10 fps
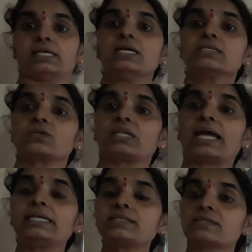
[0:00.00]
So
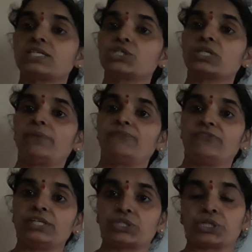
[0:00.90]
light is essential
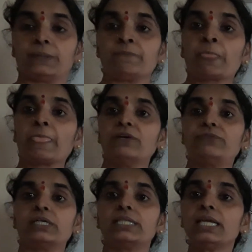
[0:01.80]
feature
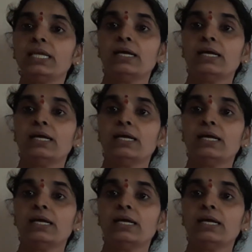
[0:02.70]
for the